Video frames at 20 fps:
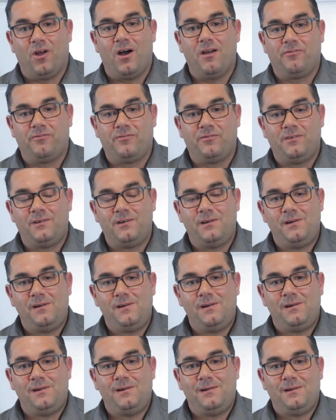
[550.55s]
life.
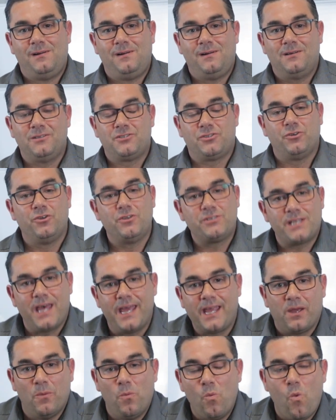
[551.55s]
As soon as
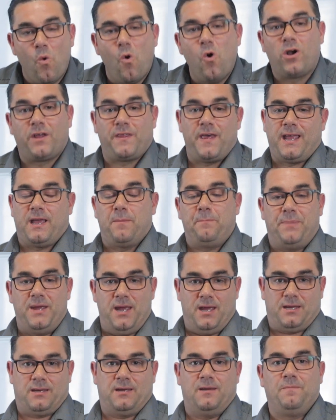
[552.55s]
they can walk, they can
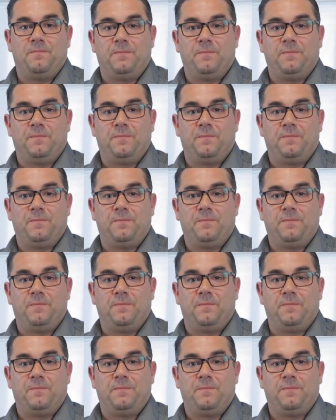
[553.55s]
pick.